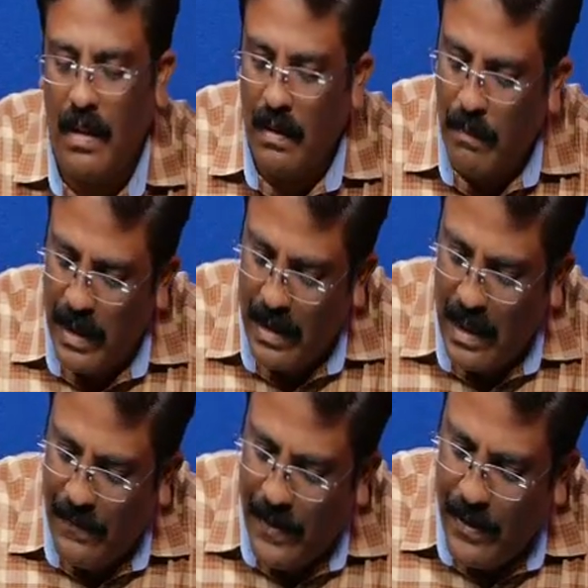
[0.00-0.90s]
But
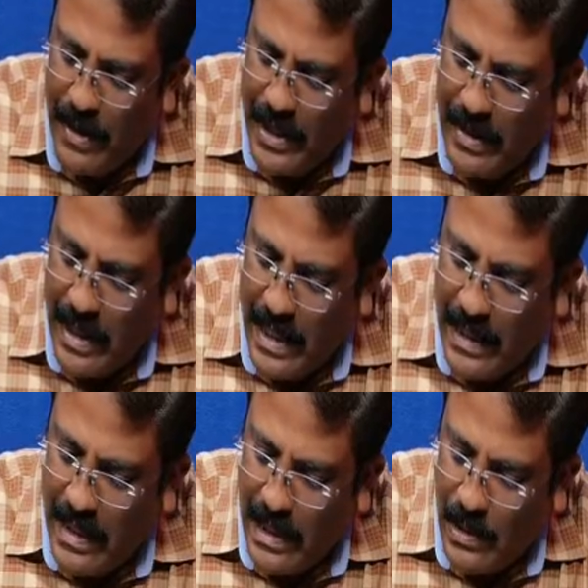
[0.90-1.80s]
if you are going to
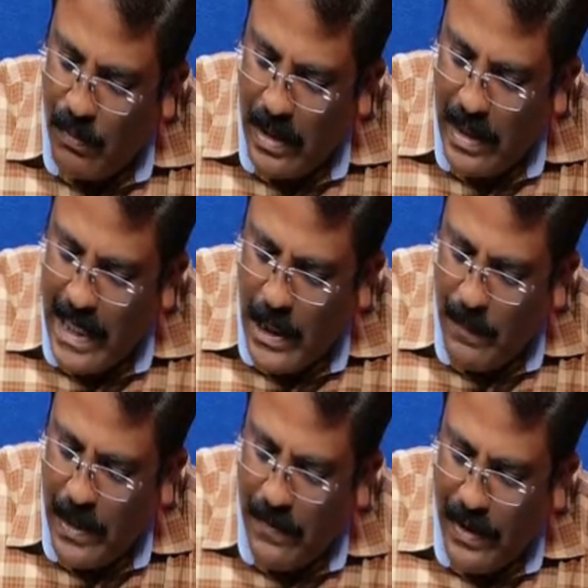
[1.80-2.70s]
connect, there is one
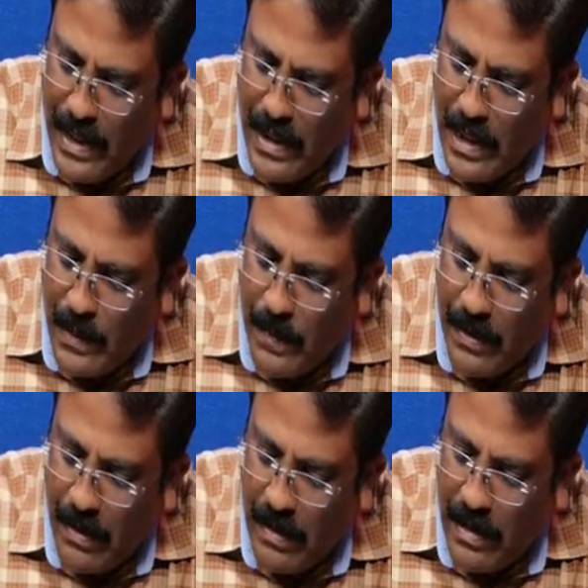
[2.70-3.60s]
edge between this
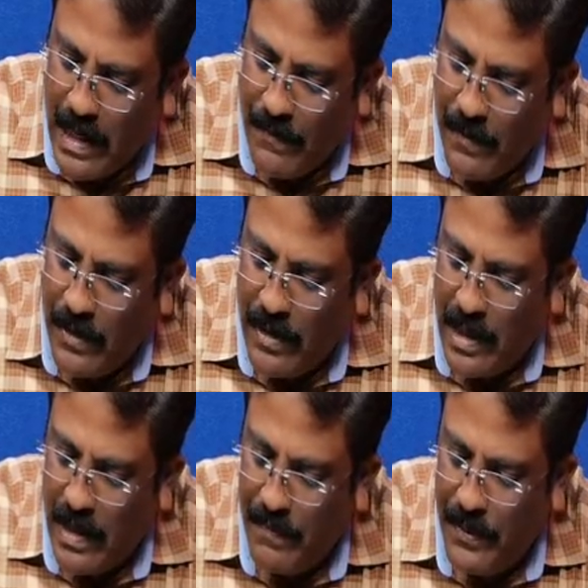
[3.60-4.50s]
particular graph 1 and
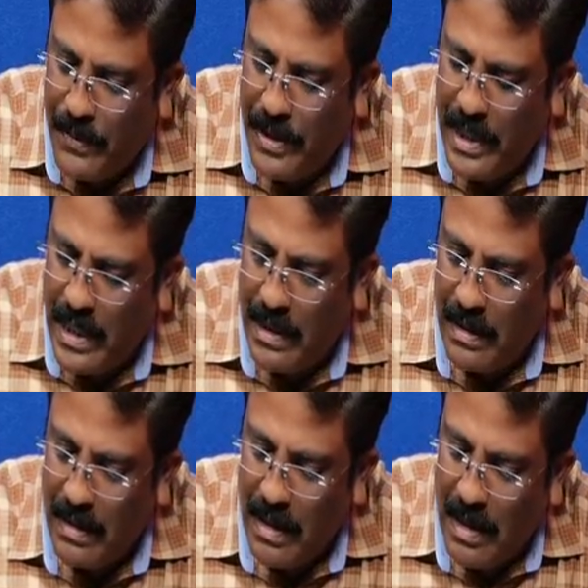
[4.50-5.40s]
graph 2
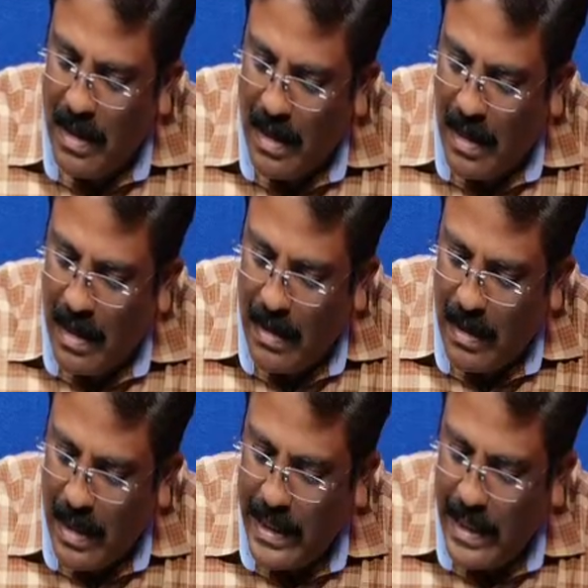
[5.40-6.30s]
here,
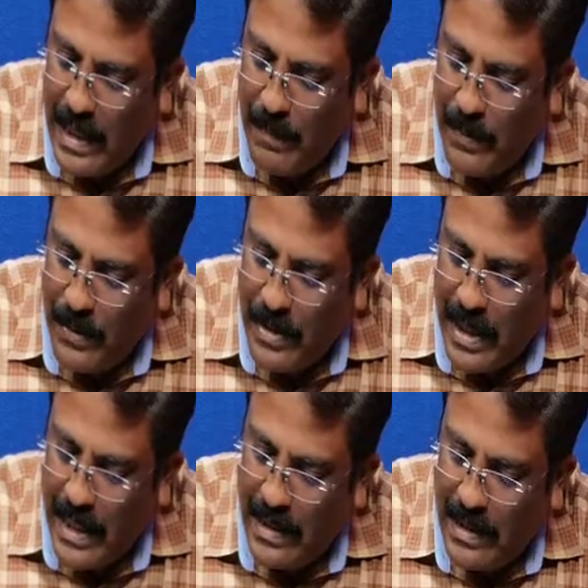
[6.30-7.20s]
or I can able to
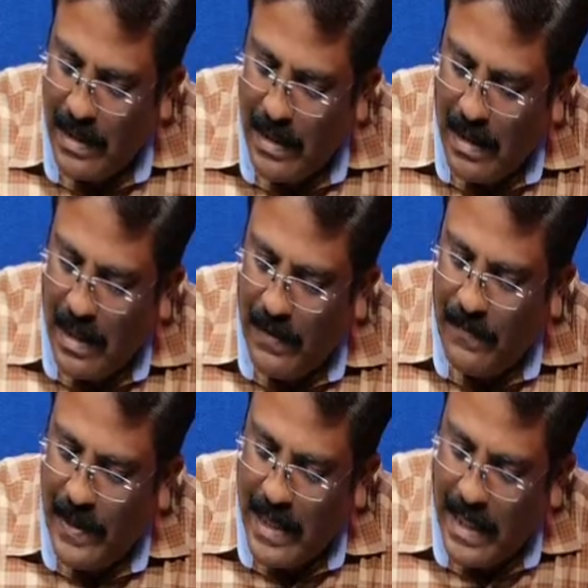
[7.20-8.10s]
connect, if
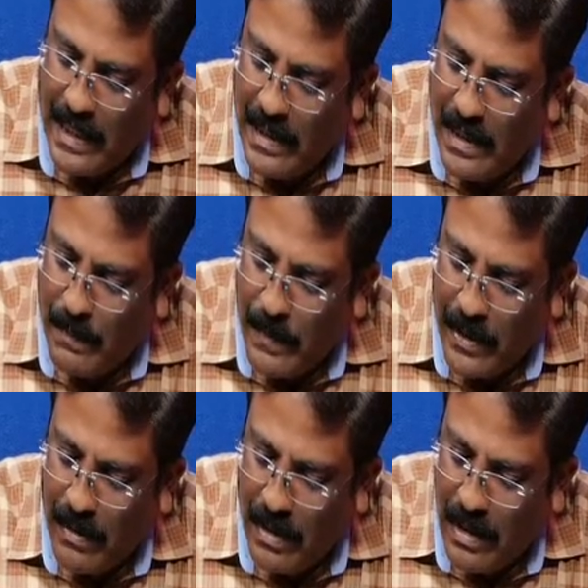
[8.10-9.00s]
I connect this
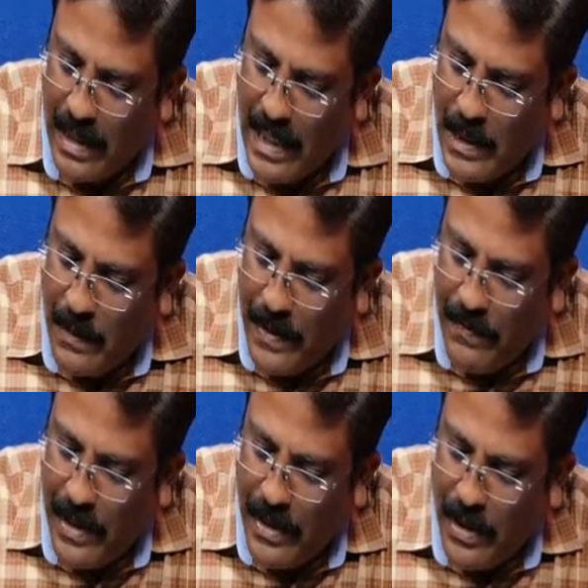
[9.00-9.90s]
particular edge
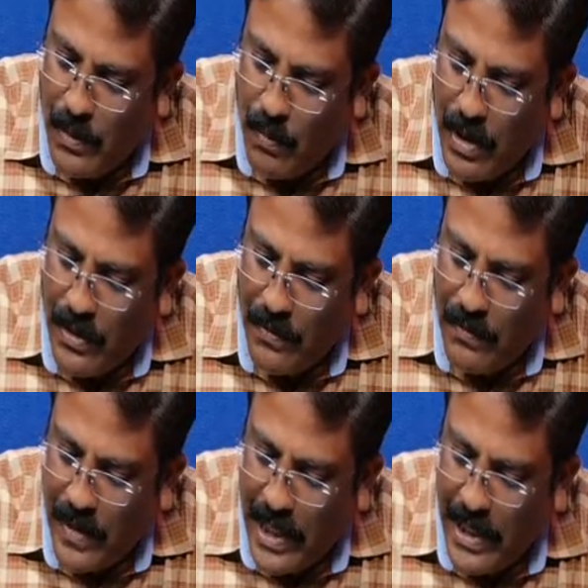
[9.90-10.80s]
between this 1 to
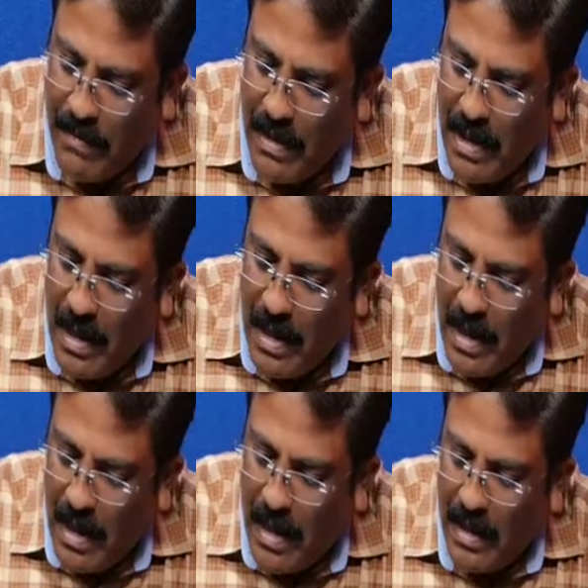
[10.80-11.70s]
5,
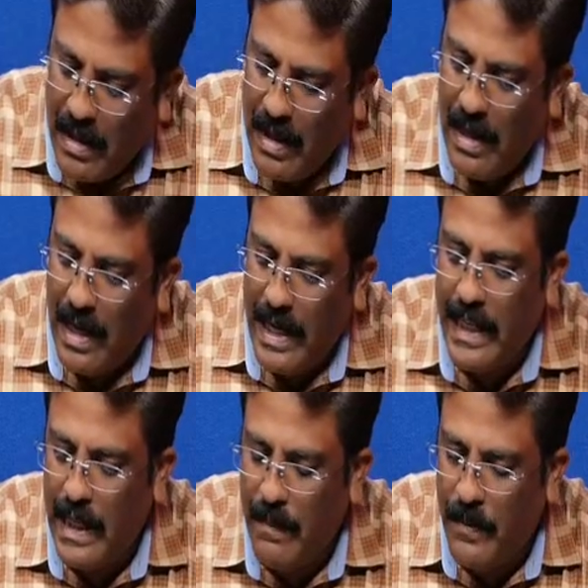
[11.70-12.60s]
or I
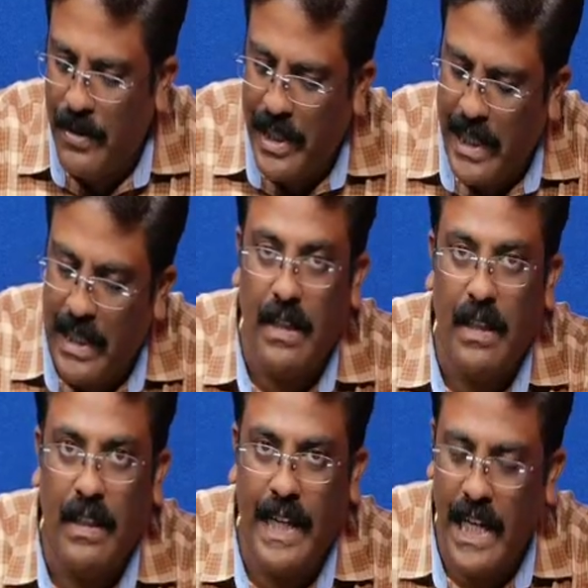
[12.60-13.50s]
can able to take
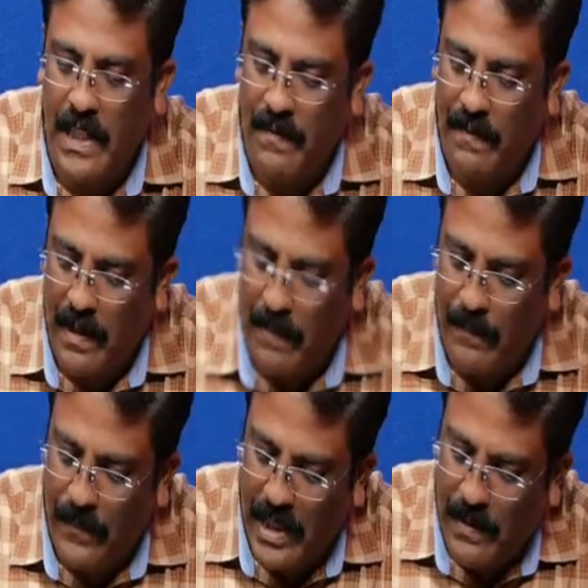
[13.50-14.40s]
the edge
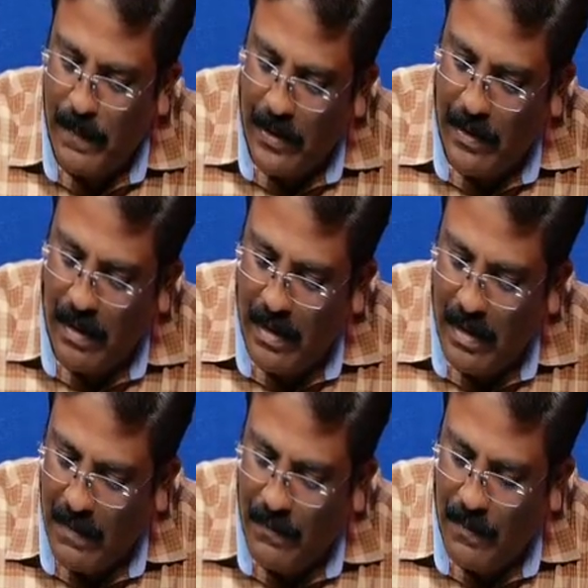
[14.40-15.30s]
from this particular
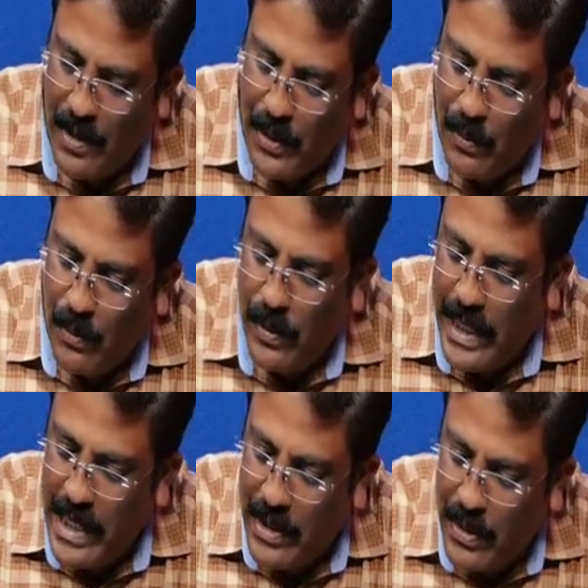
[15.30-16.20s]
graph 1 to
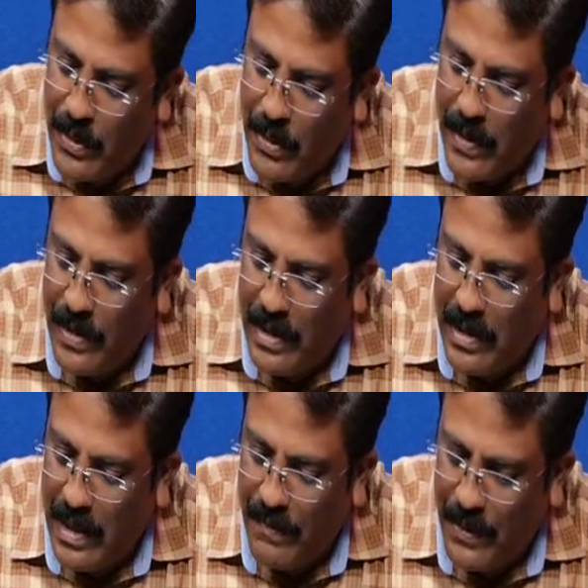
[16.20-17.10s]
any other node of the
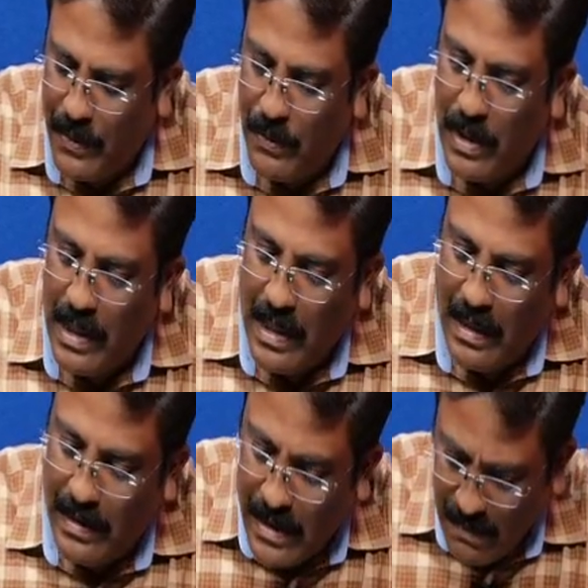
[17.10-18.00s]
graph 2,
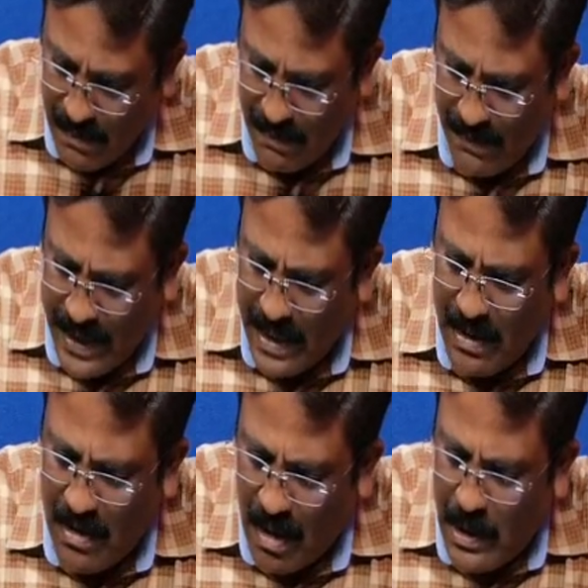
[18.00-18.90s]
we can
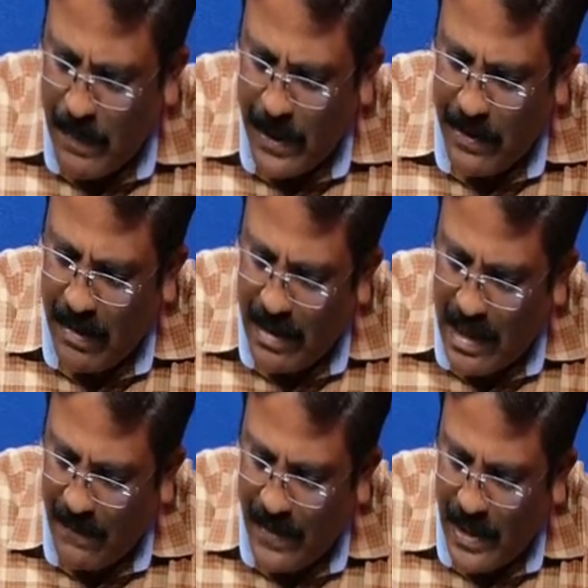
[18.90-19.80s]
call this particular
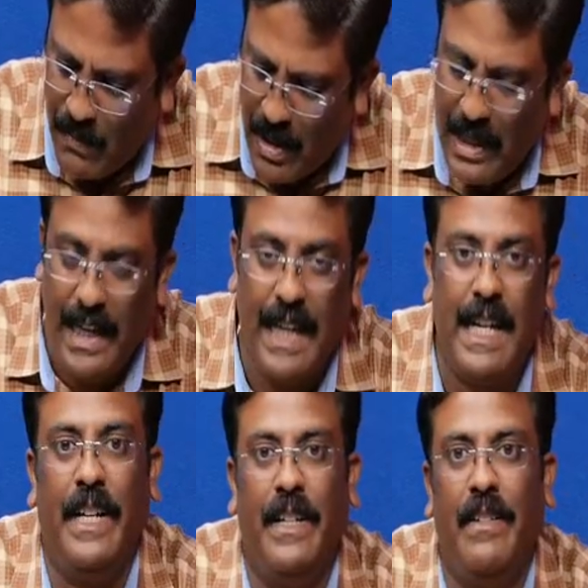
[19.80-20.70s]
graph as what? A
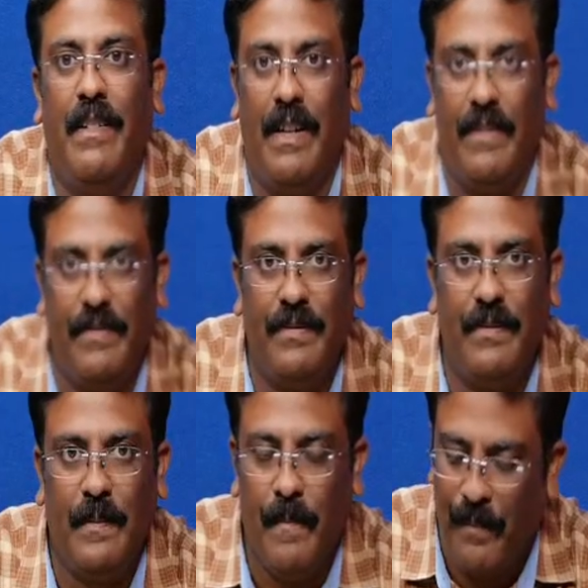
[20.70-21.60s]
connected graph.
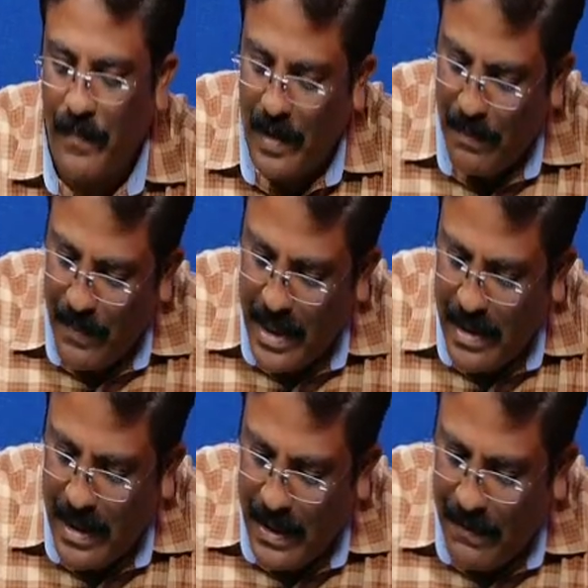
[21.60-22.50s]

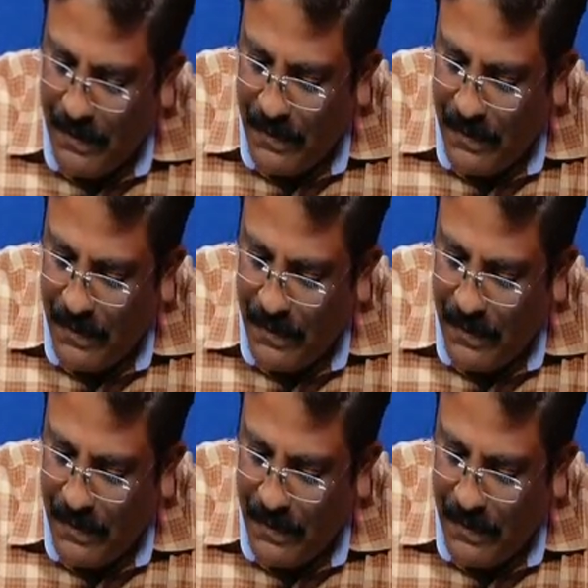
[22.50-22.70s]
Means if